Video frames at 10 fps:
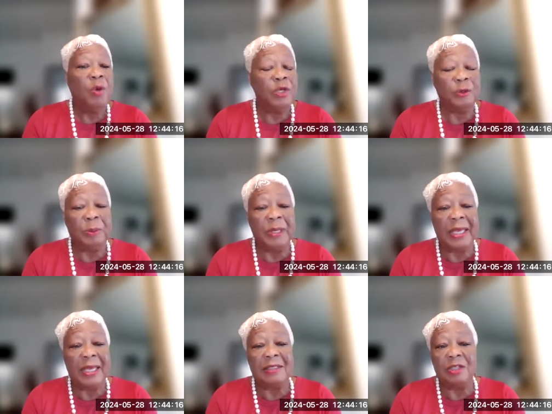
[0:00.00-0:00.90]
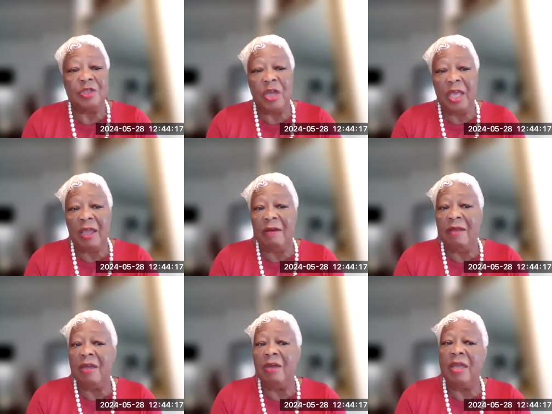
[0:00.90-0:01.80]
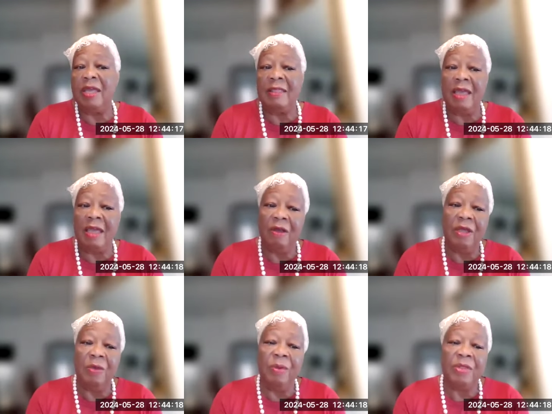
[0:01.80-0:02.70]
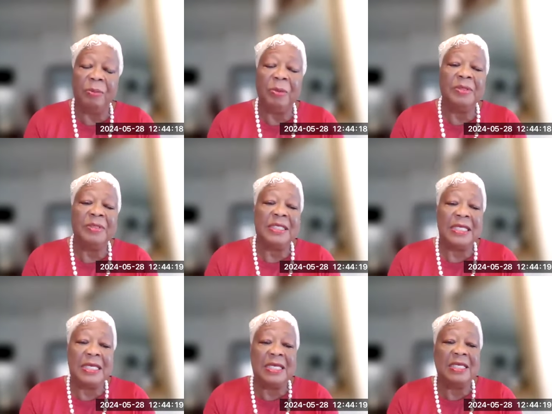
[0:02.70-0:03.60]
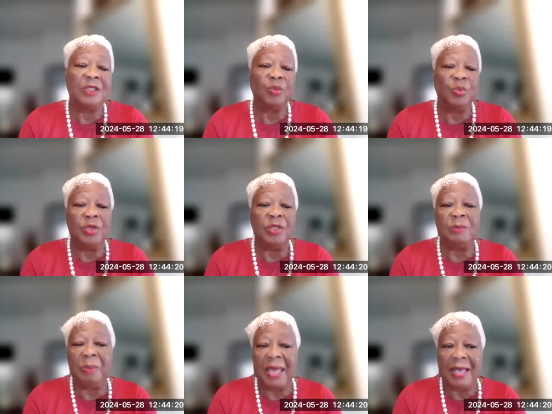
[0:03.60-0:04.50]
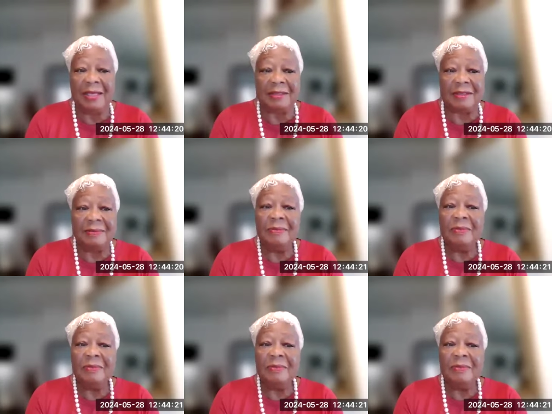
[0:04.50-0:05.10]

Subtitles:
which plans in your area or in the area where the person is works best.